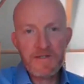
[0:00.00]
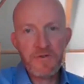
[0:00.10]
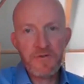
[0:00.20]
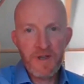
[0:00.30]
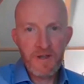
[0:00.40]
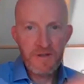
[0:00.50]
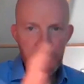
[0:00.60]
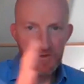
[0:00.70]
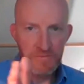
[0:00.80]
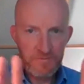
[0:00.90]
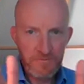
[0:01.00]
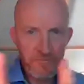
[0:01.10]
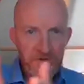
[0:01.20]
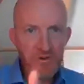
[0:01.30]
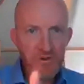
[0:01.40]
So
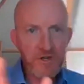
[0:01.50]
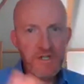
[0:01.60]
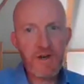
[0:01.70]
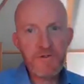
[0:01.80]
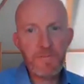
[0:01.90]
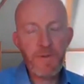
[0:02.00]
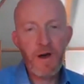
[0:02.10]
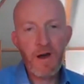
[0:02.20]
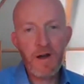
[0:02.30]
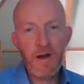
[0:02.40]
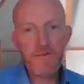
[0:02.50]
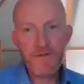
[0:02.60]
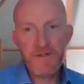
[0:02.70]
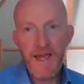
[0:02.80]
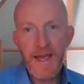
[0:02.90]
structure out a part of the
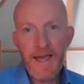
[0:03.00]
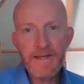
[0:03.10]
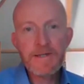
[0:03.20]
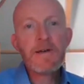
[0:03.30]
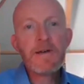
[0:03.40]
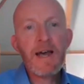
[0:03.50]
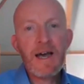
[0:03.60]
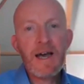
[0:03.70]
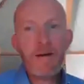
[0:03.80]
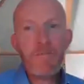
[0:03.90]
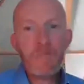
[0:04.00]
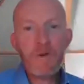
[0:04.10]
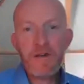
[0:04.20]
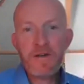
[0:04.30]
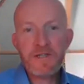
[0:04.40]
day,
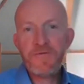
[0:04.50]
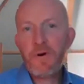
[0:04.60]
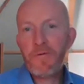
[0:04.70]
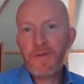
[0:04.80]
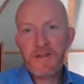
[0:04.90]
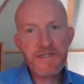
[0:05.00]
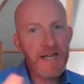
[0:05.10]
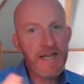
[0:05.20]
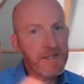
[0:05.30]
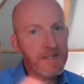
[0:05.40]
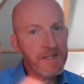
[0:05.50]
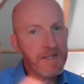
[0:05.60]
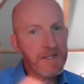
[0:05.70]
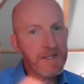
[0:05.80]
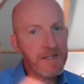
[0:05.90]
because if not, things tend to
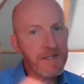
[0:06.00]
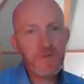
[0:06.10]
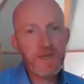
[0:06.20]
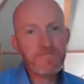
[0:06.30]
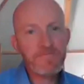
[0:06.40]
slide, don't they?